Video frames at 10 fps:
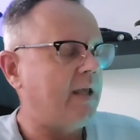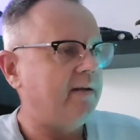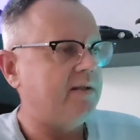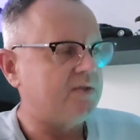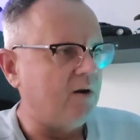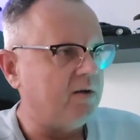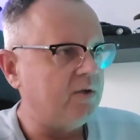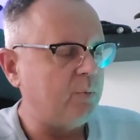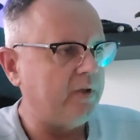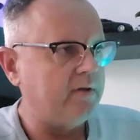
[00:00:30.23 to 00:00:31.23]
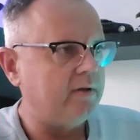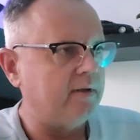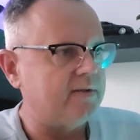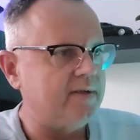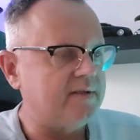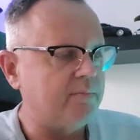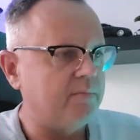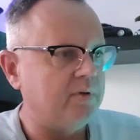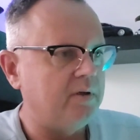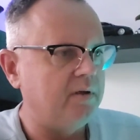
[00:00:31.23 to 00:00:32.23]
they started with a
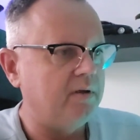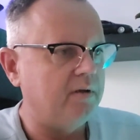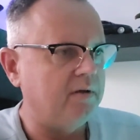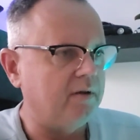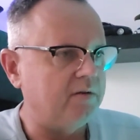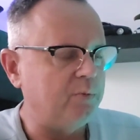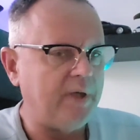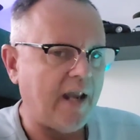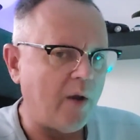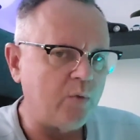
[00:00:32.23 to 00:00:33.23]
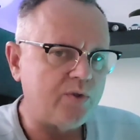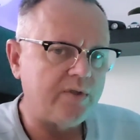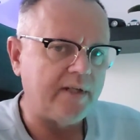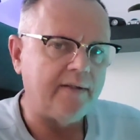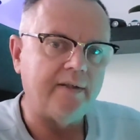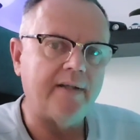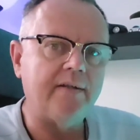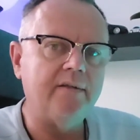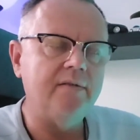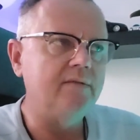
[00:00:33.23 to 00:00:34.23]
system to be launched in the
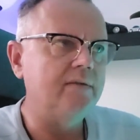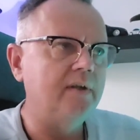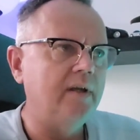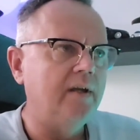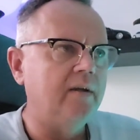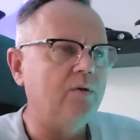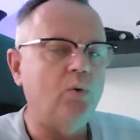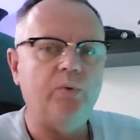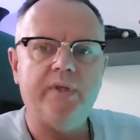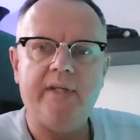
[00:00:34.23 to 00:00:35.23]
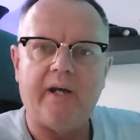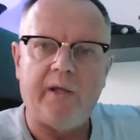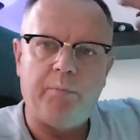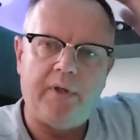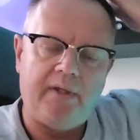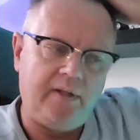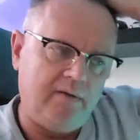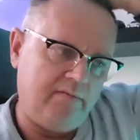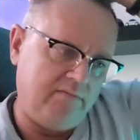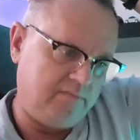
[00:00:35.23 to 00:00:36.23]
Netherlands called EIB.
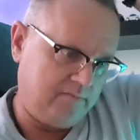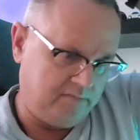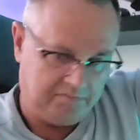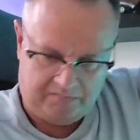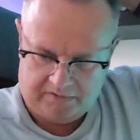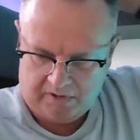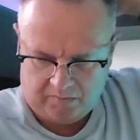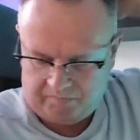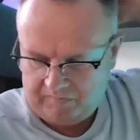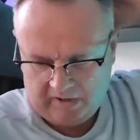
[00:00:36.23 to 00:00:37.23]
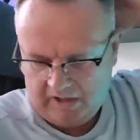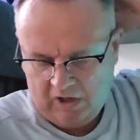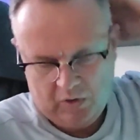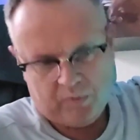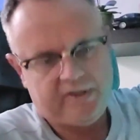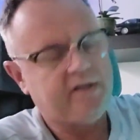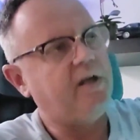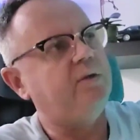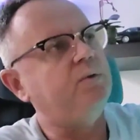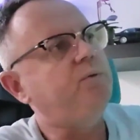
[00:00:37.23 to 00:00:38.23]
So what did I
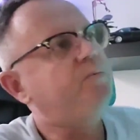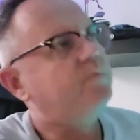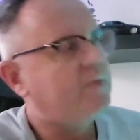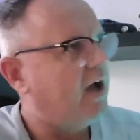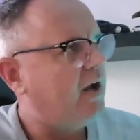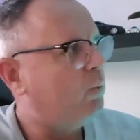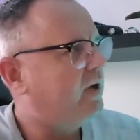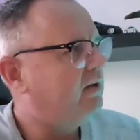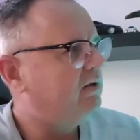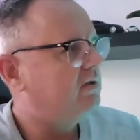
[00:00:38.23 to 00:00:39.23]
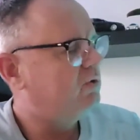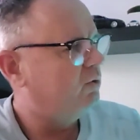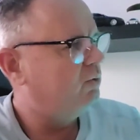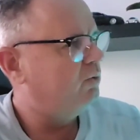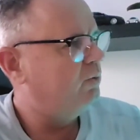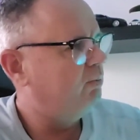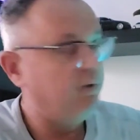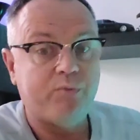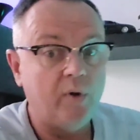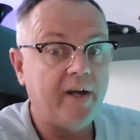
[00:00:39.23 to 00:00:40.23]
do? I went to,
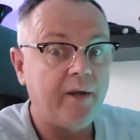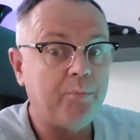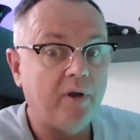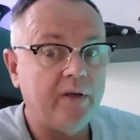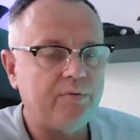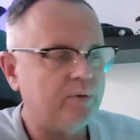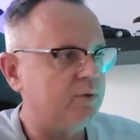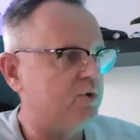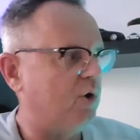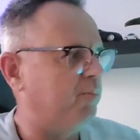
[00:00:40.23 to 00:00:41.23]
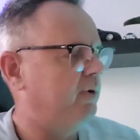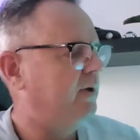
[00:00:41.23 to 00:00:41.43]
before I applied for the job,